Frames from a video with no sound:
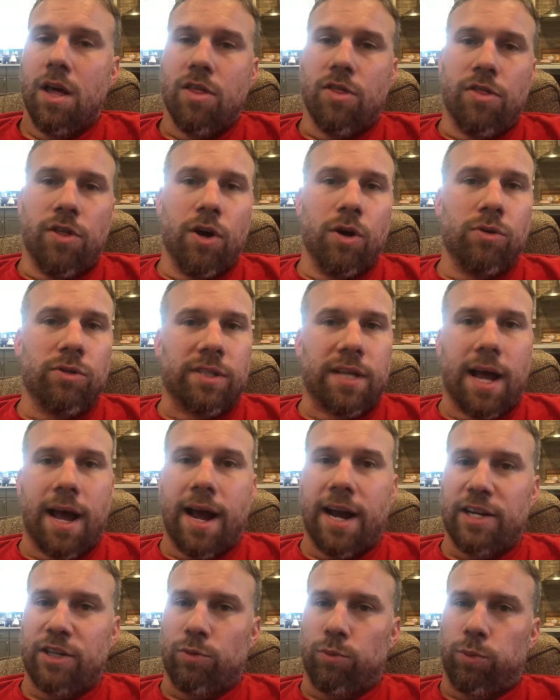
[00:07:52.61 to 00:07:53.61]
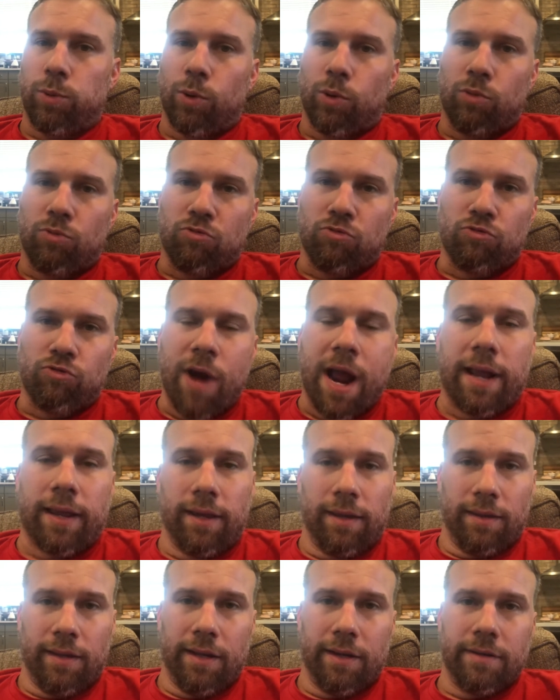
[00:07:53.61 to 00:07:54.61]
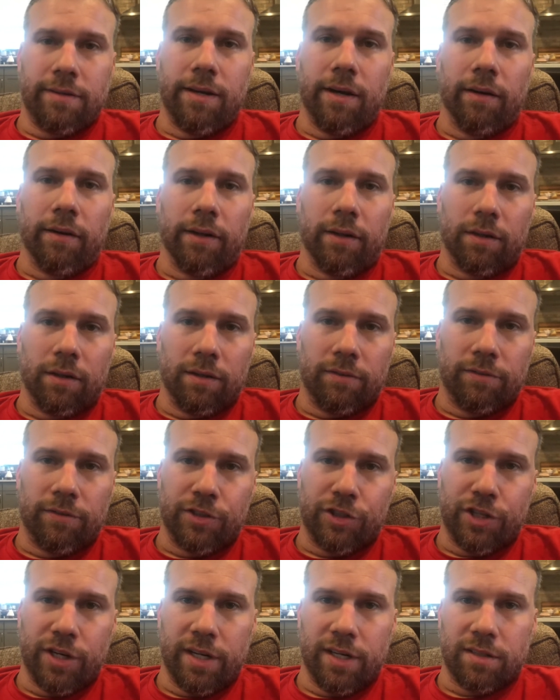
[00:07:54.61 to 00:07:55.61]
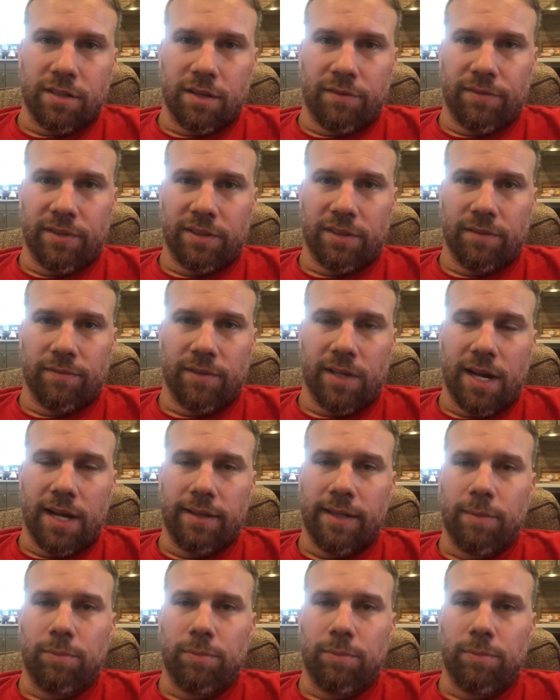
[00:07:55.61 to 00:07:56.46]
those guys were wrecking the interior of Virginia's offensive line.